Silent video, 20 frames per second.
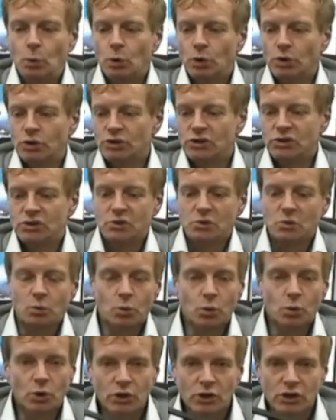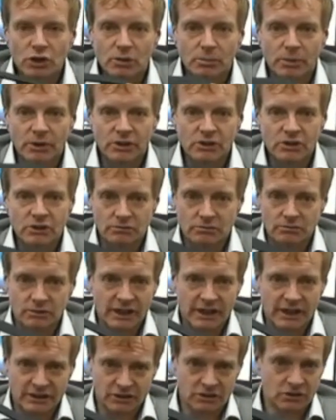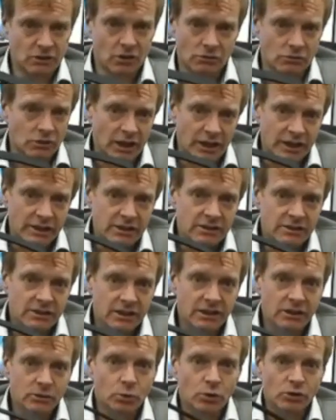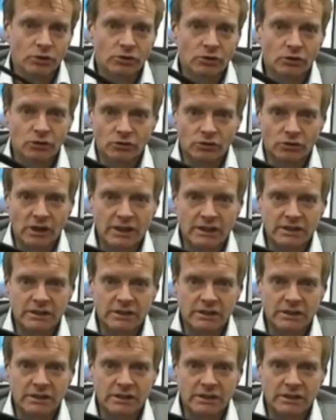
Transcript: would work, but it's not right and it wouldn't look right.